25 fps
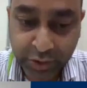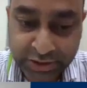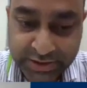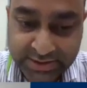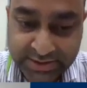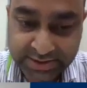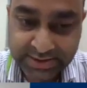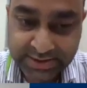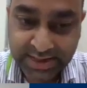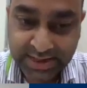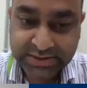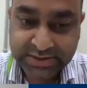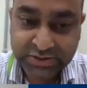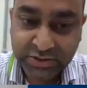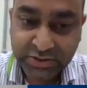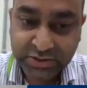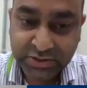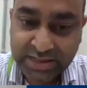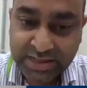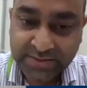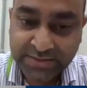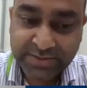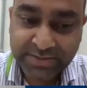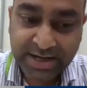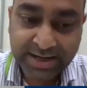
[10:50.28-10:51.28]
see that. So
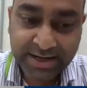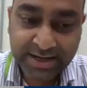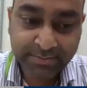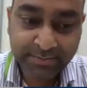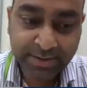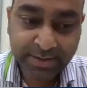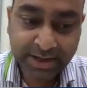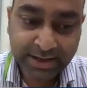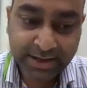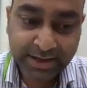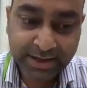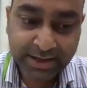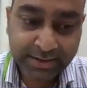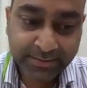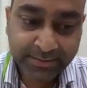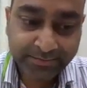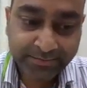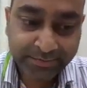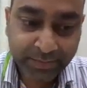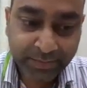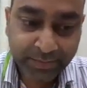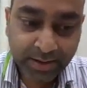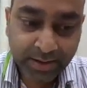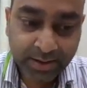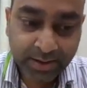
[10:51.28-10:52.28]
keep that in mind.
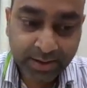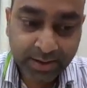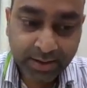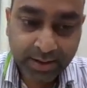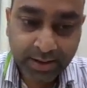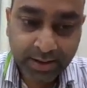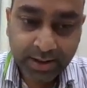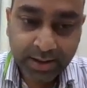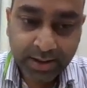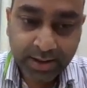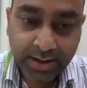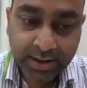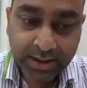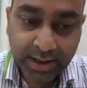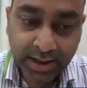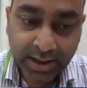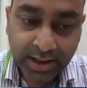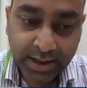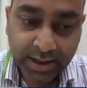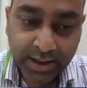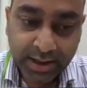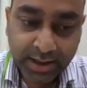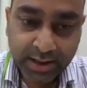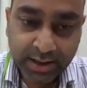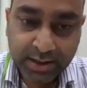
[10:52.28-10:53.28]

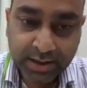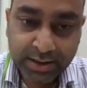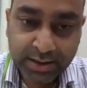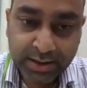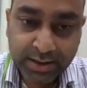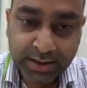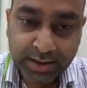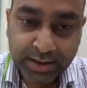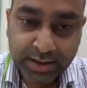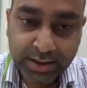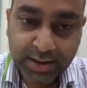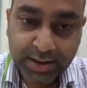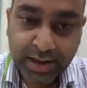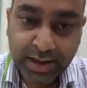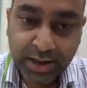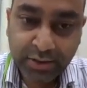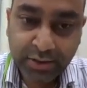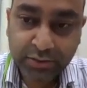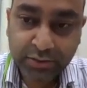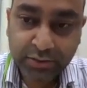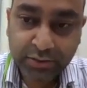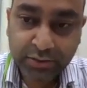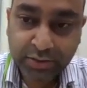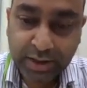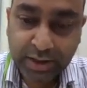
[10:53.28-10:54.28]
Uh, Now,
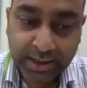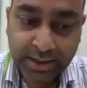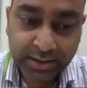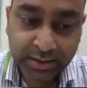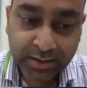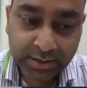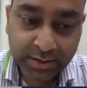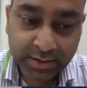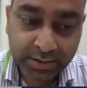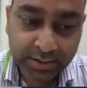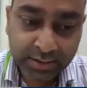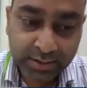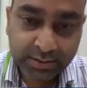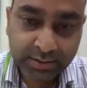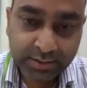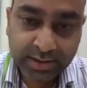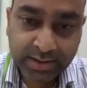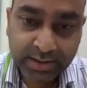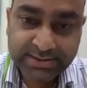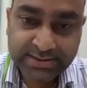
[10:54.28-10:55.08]
as